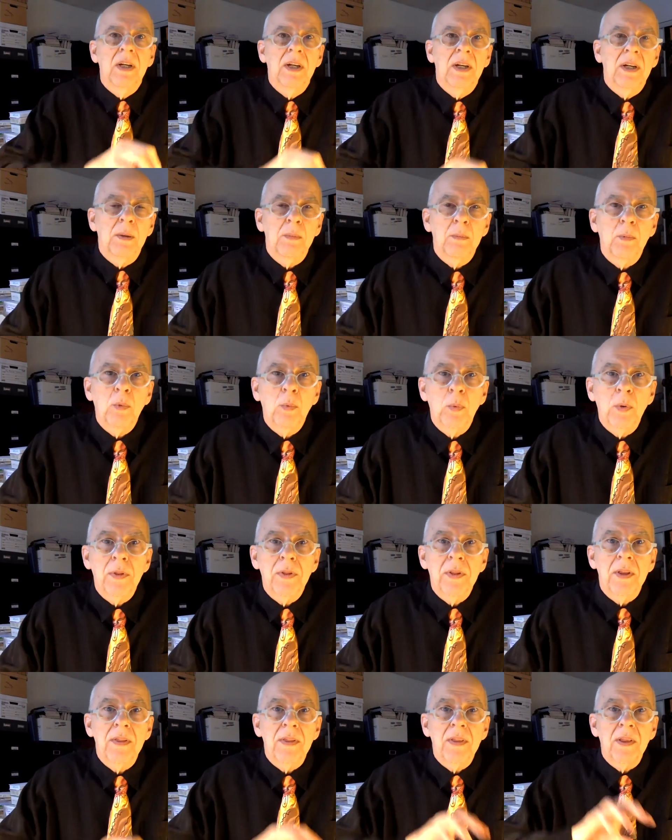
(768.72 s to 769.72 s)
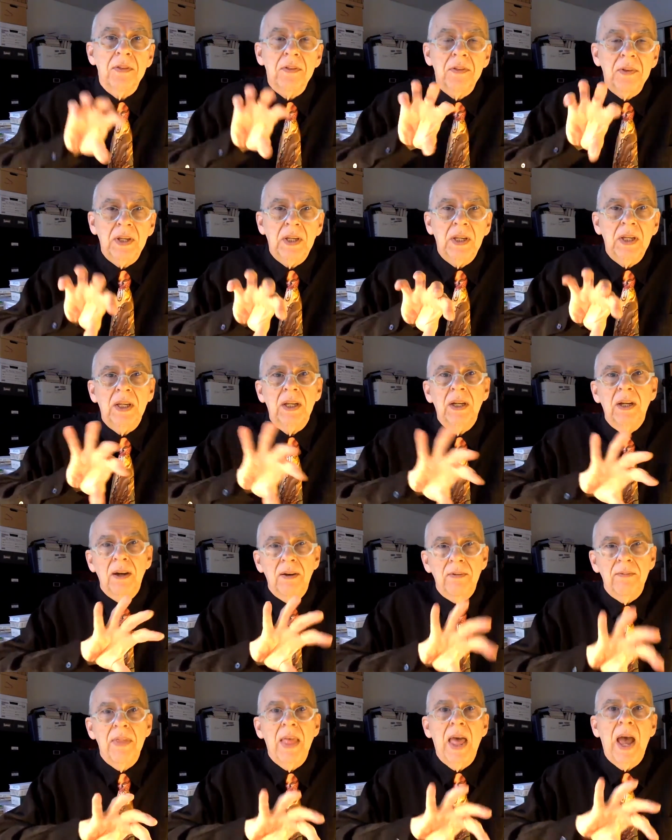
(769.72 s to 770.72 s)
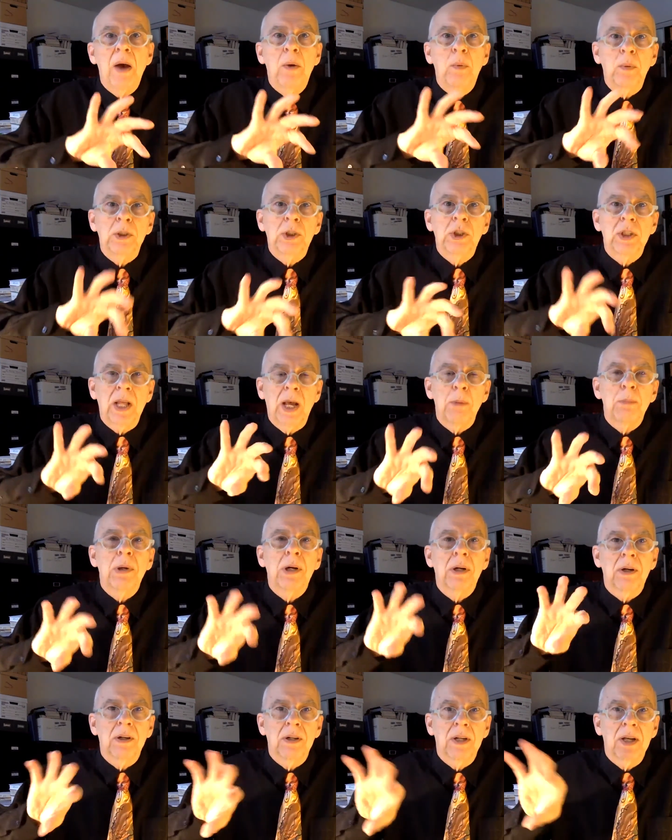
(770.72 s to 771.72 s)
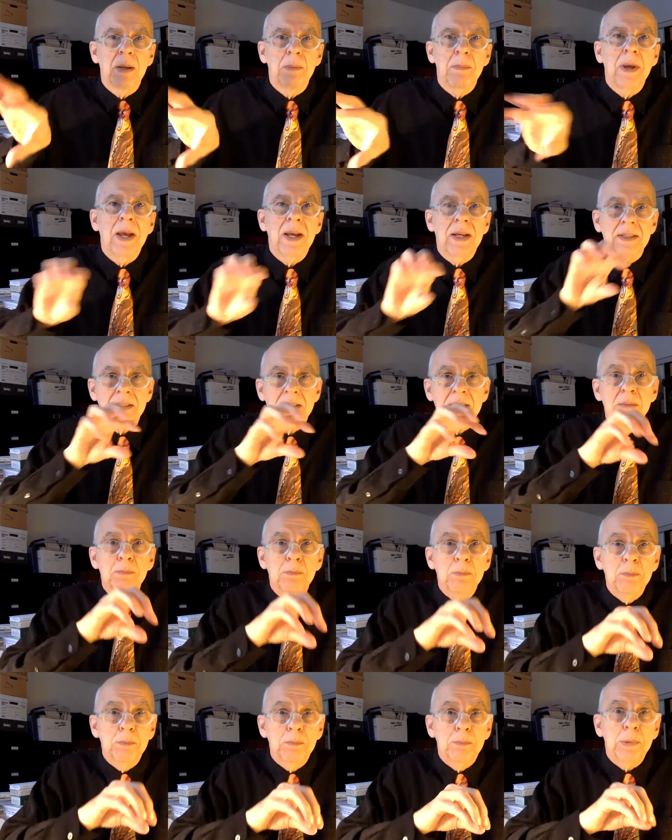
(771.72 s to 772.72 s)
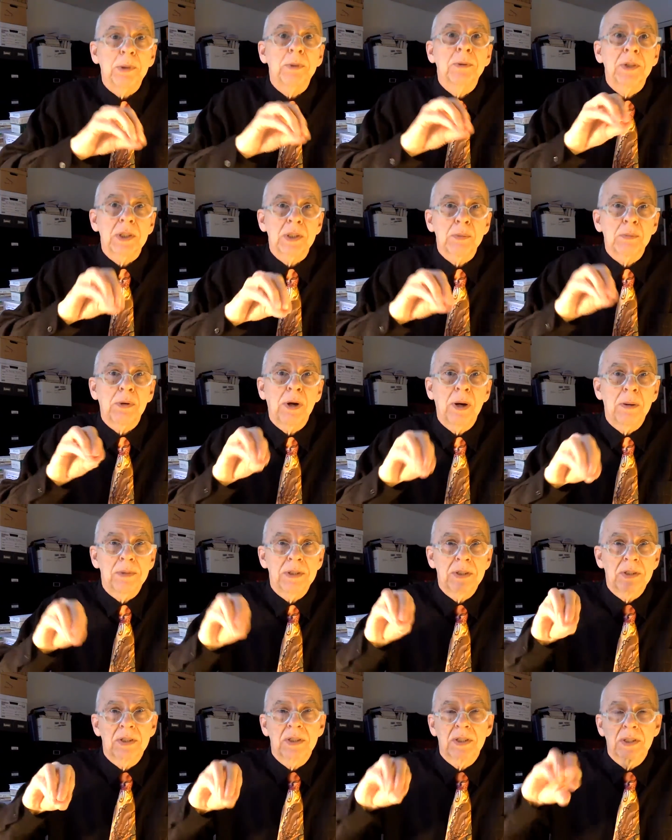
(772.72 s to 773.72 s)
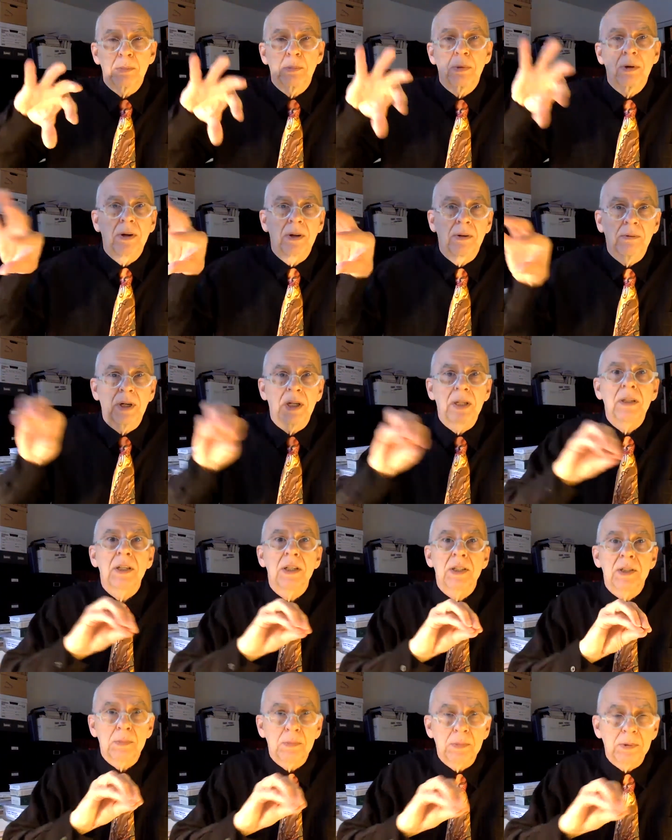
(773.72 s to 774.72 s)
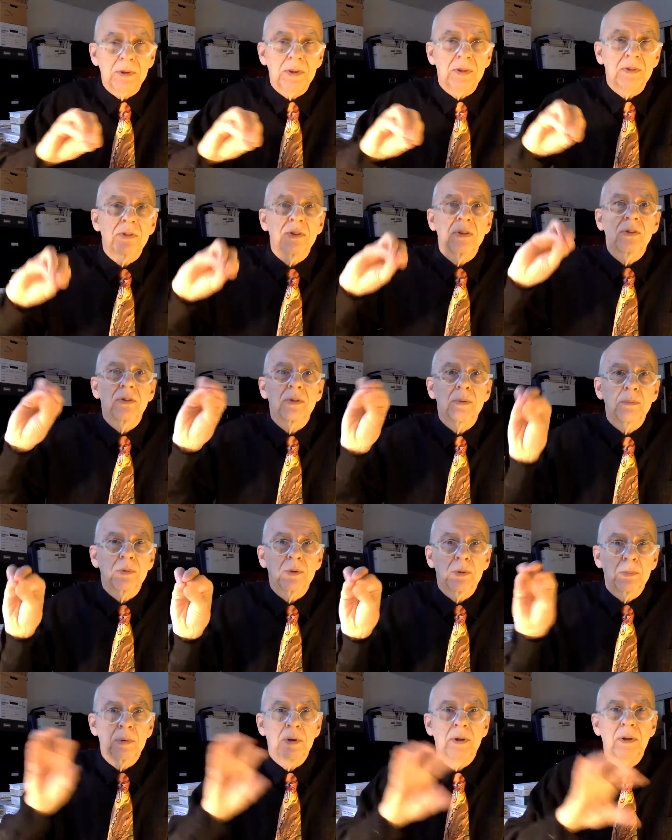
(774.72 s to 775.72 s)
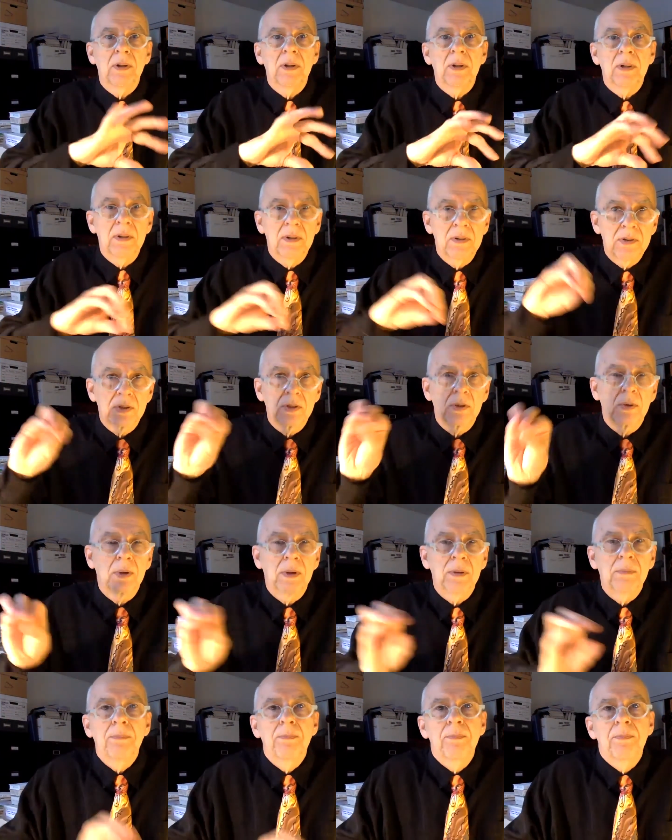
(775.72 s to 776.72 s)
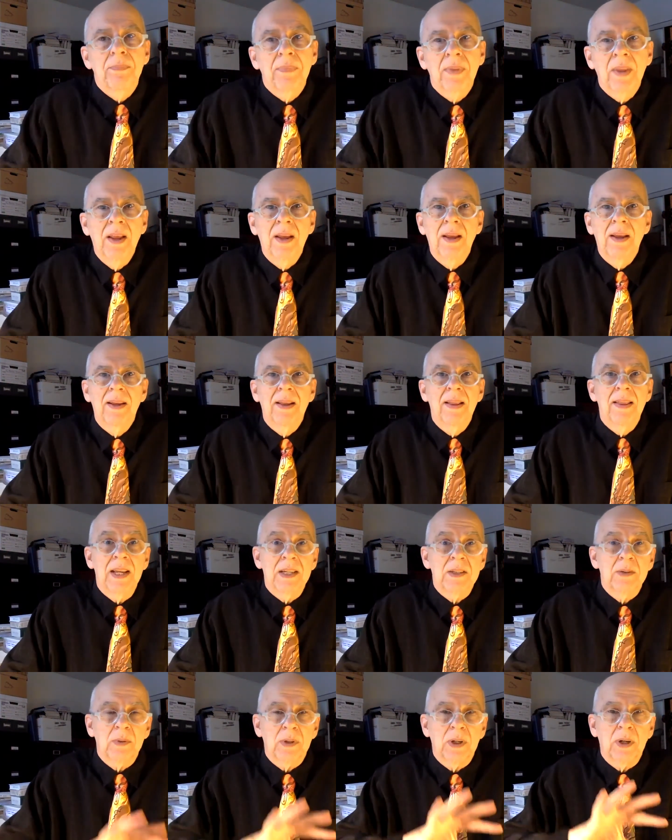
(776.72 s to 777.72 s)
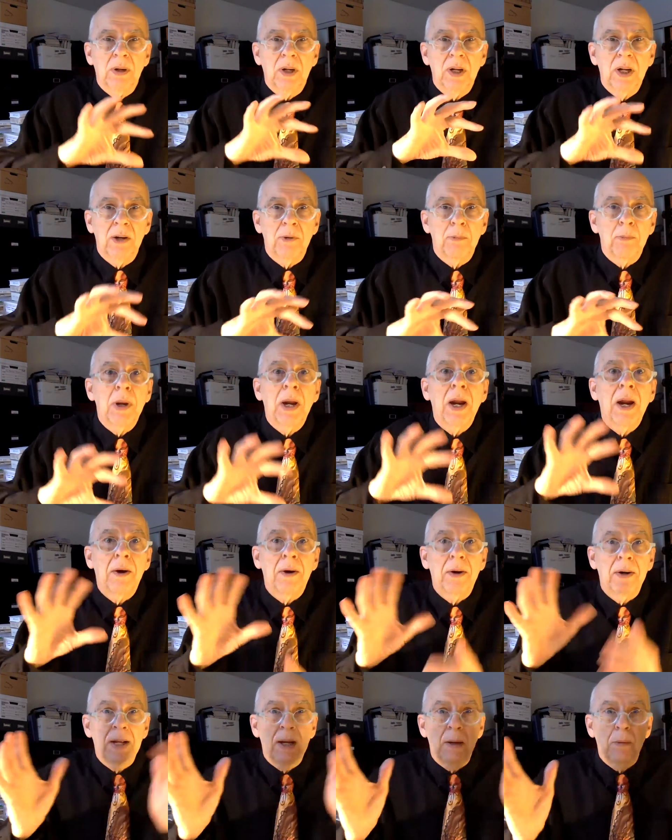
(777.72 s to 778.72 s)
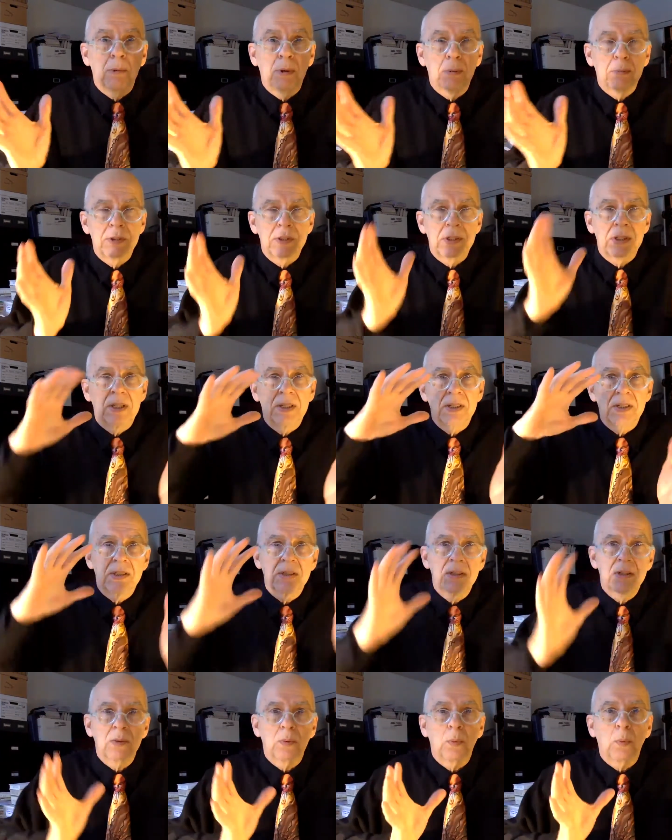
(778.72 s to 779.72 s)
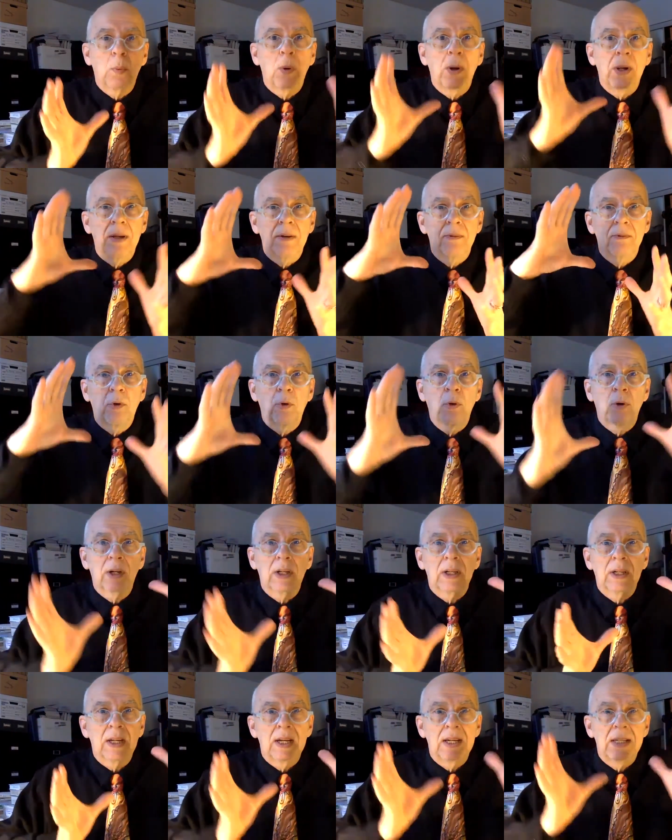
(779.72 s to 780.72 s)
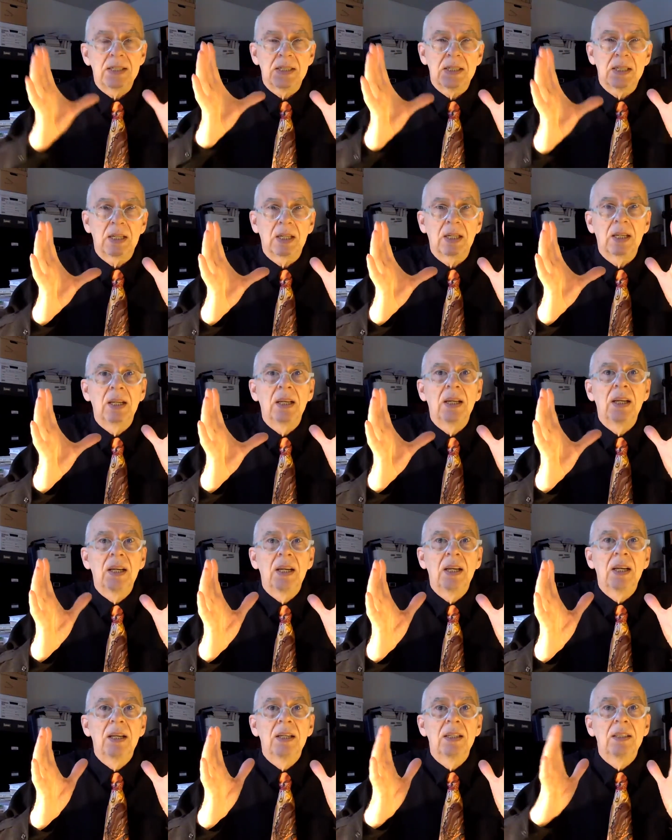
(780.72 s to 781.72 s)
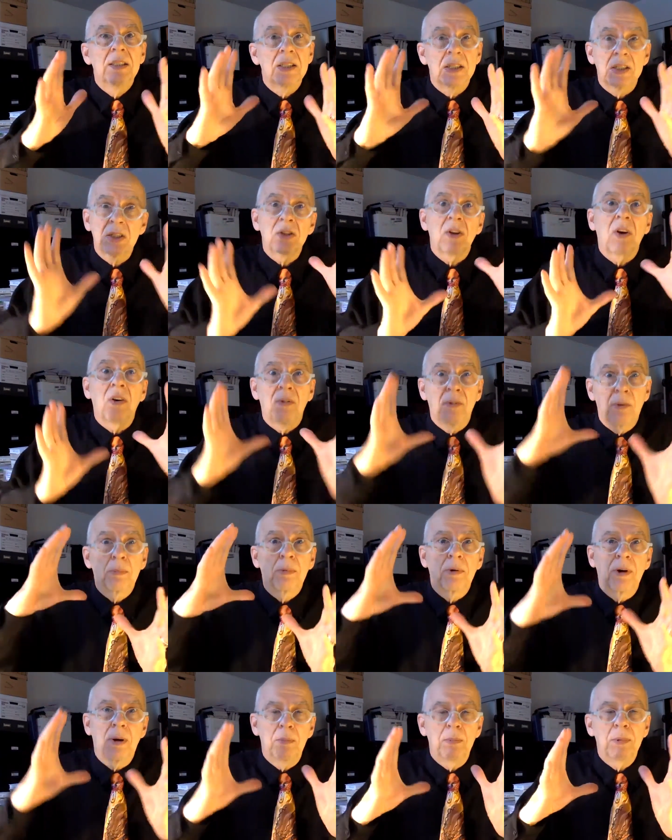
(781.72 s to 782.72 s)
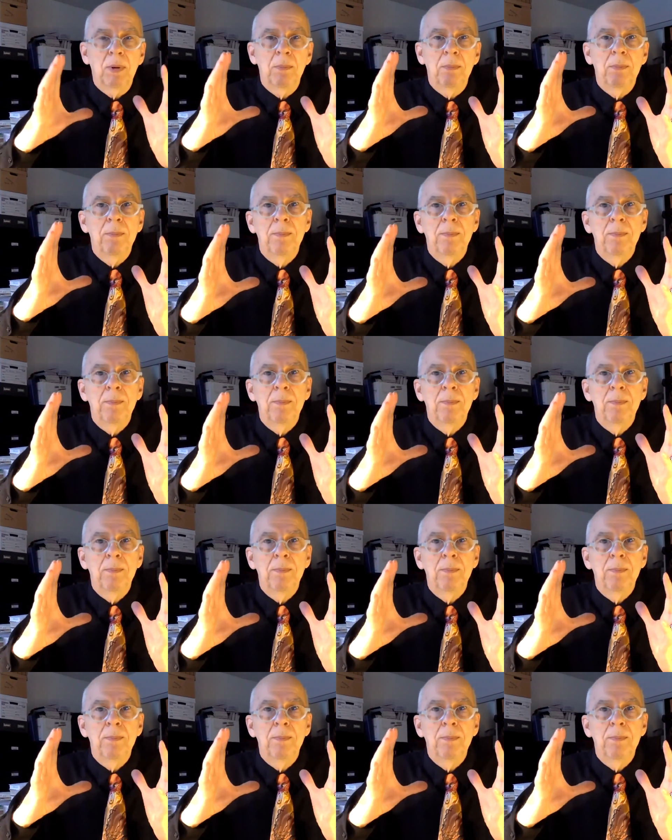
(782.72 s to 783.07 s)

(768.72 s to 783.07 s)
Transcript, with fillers: um, within the thinking of that which that paradigm has built its premises upon, right? Its belief systems upon it. So that's what a kind of paradigm represents. It's a way of organizing to solve a problem.